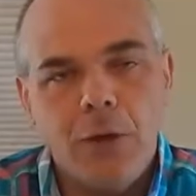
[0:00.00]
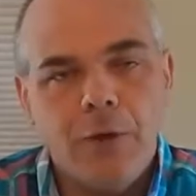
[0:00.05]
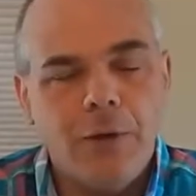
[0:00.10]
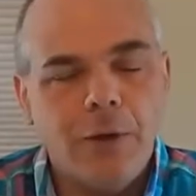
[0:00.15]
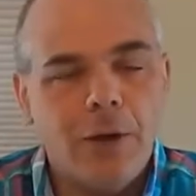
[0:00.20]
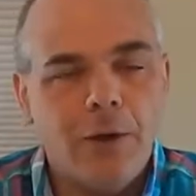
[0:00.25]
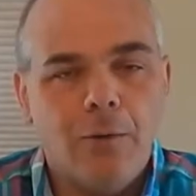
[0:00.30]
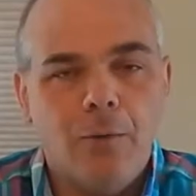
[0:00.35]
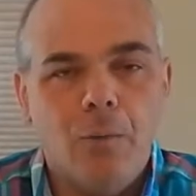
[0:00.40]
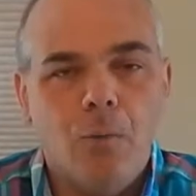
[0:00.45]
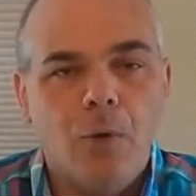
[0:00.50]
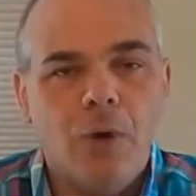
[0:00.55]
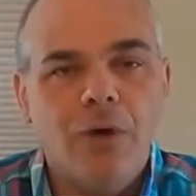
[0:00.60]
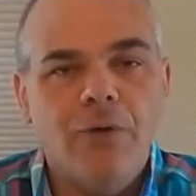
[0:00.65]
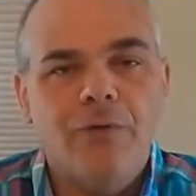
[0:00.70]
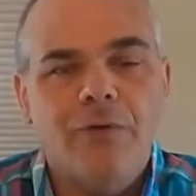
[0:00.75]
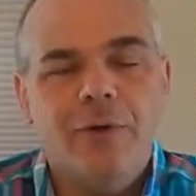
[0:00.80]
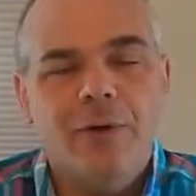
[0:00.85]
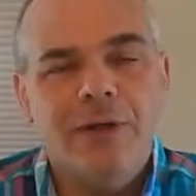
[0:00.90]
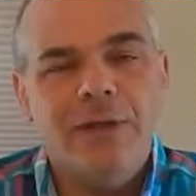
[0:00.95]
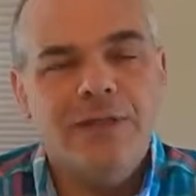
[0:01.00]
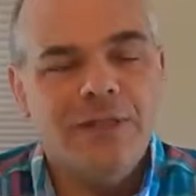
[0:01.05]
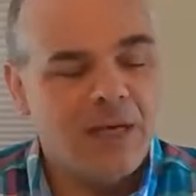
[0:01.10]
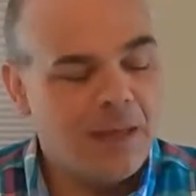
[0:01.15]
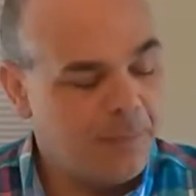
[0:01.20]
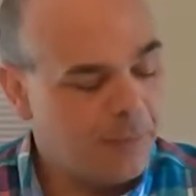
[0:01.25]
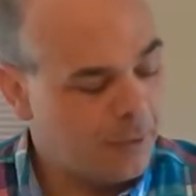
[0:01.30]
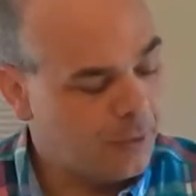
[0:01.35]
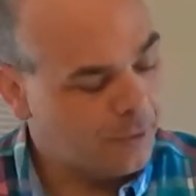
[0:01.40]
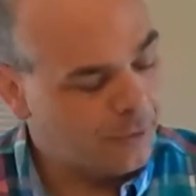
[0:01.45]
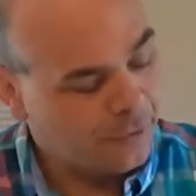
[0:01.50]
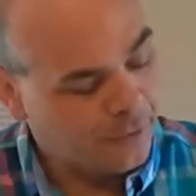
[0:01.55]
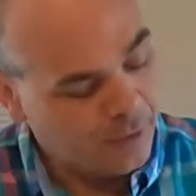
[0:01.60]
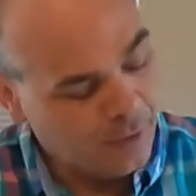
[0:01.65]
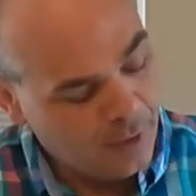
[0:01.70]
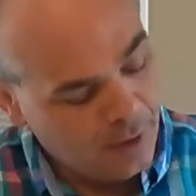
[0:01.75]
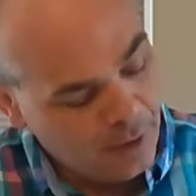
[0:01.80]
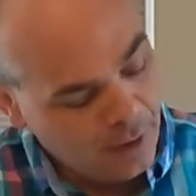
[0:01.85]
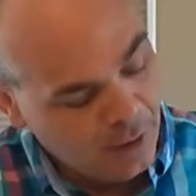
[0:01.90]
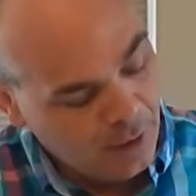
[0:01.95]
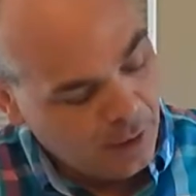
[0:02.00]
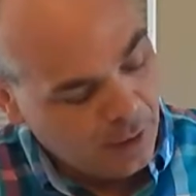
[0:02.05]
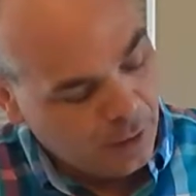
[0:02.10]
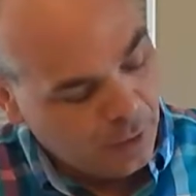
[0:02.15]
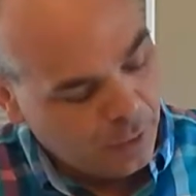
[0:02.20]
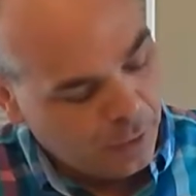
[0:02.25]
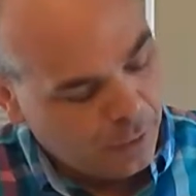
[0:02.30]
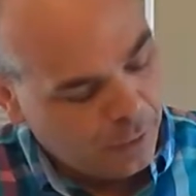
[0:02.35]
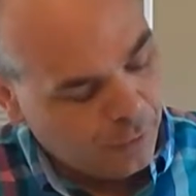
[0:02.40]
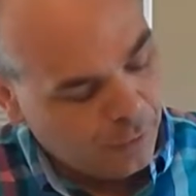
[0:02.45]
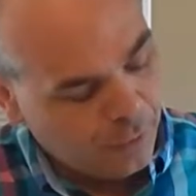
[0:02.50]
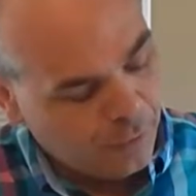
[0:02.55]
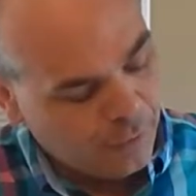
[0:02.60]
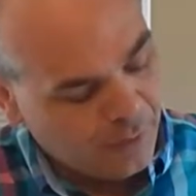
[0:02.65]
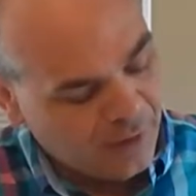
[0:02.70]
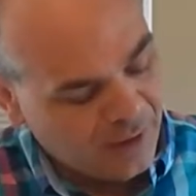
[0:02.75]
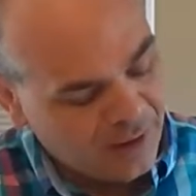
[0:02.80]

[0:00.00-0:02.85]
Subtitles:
They are wonderful examples. You